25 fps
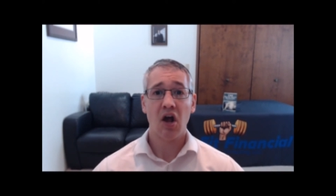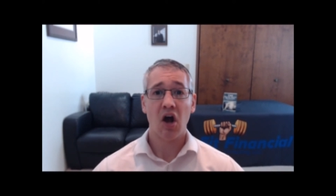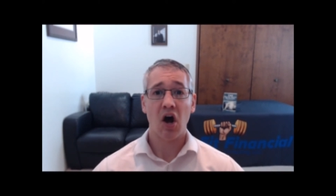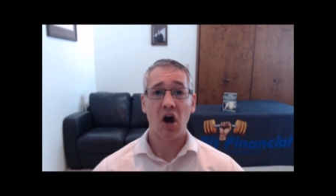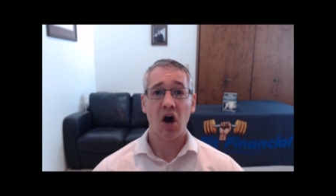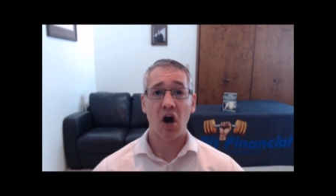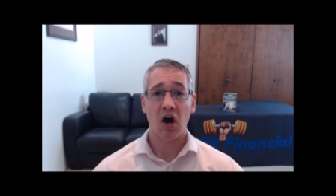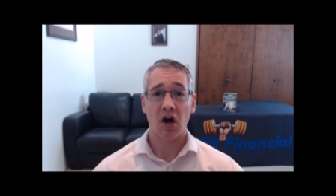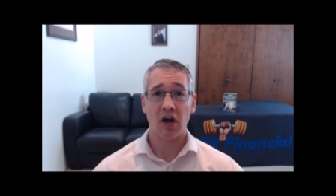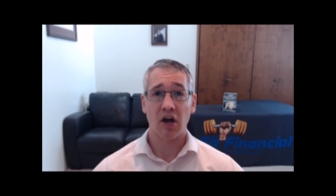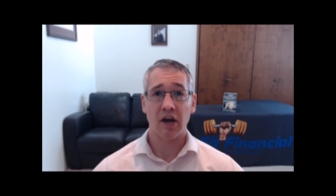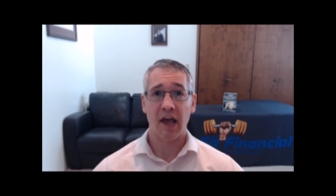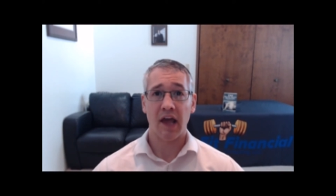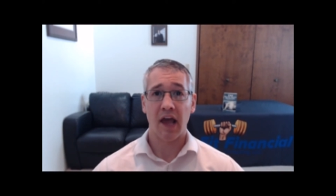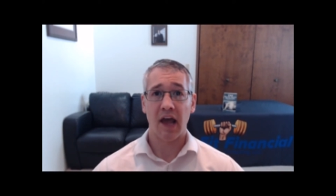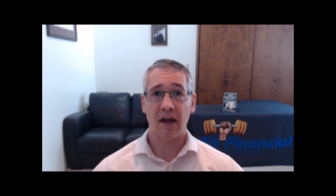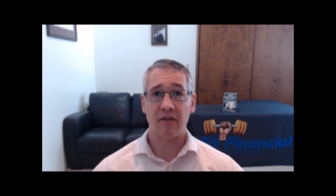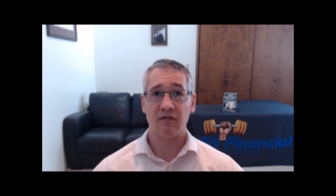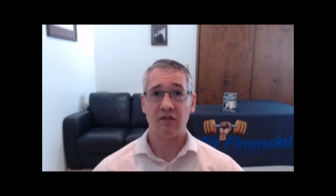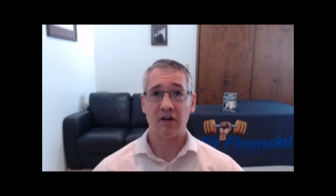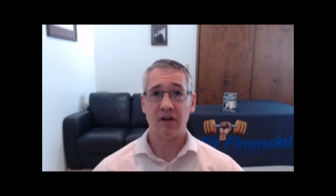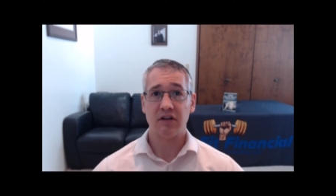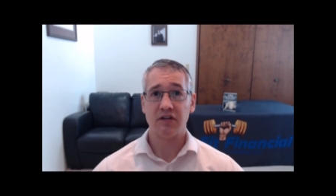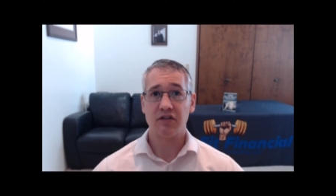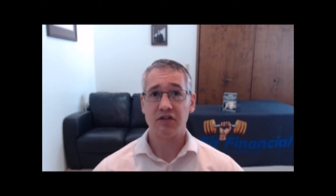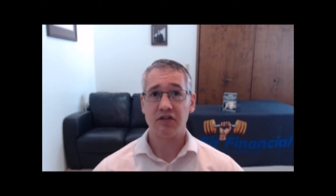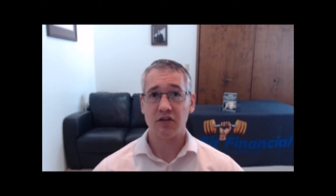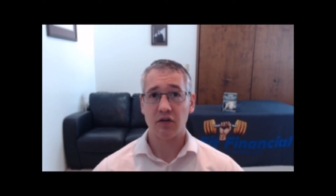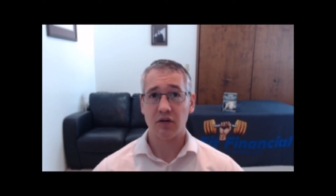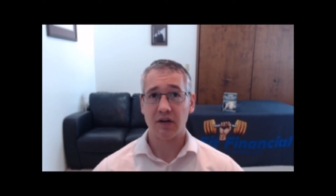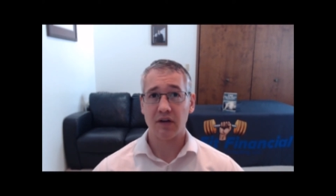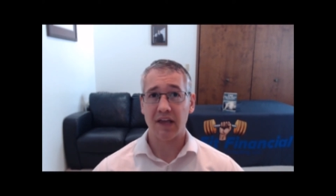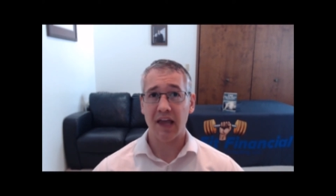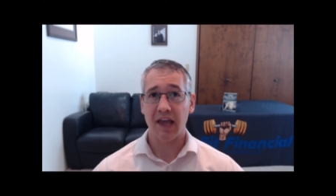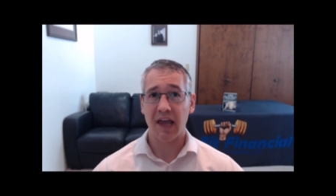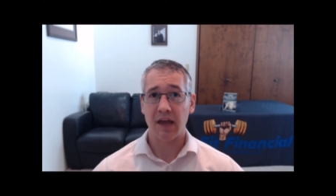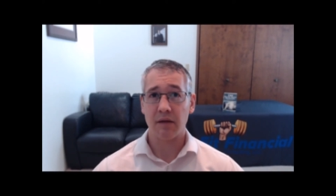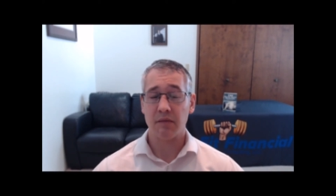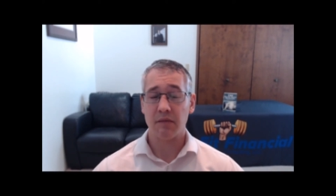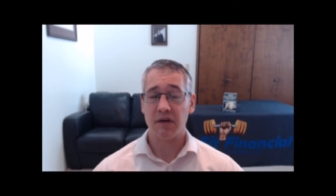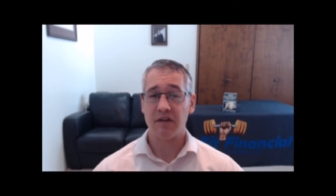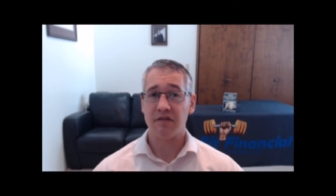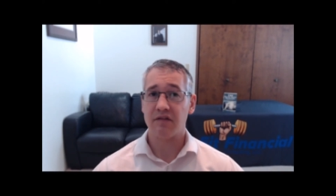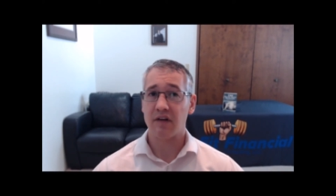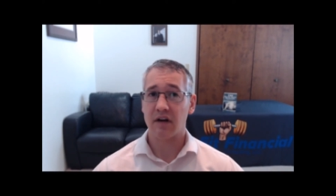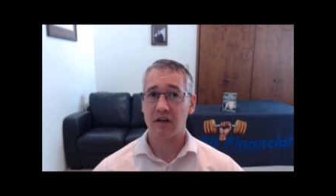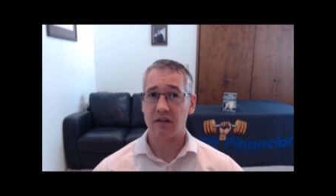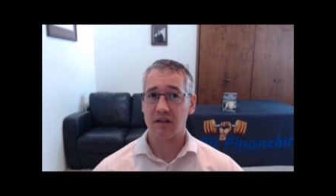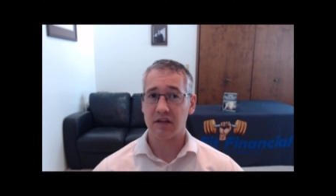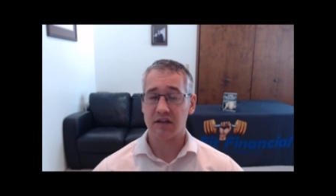on average, so it can be
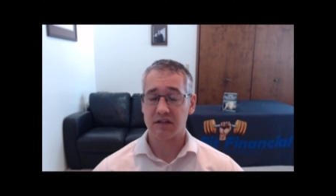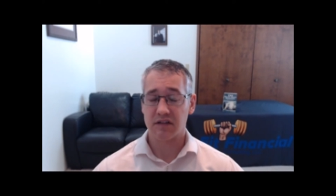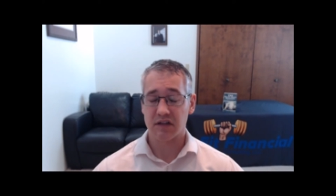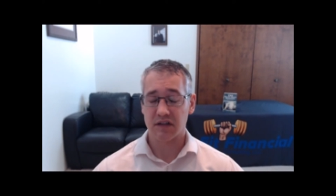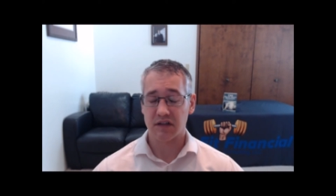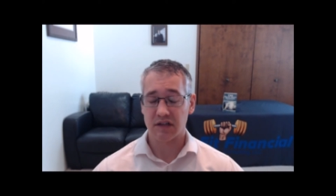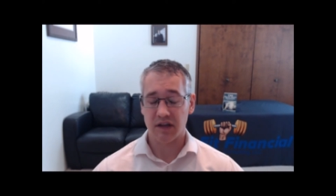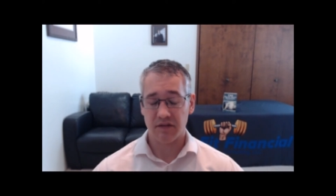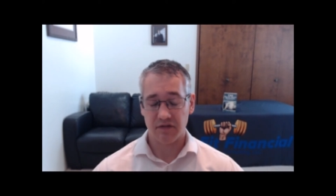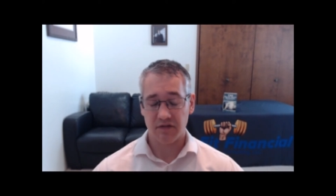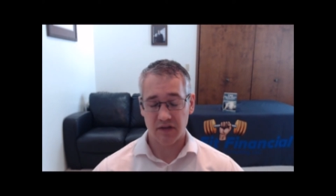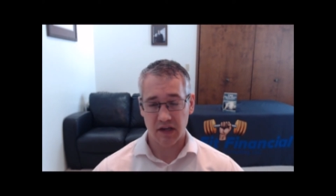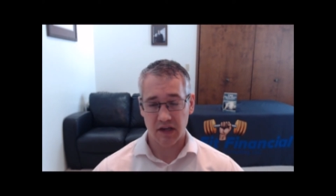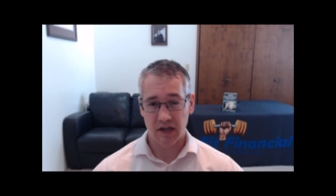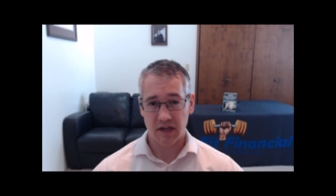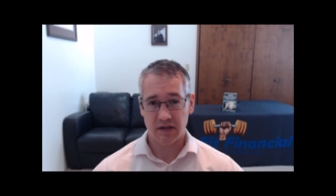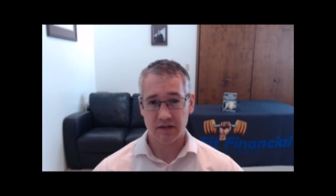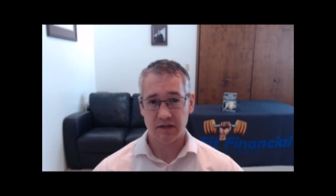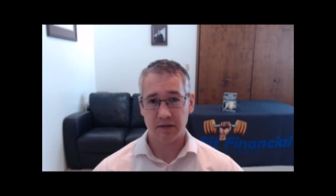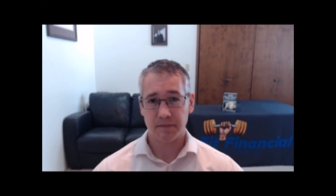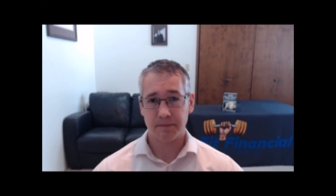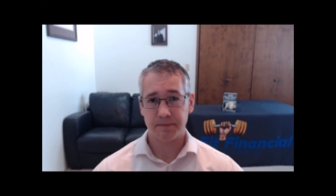fairly significant.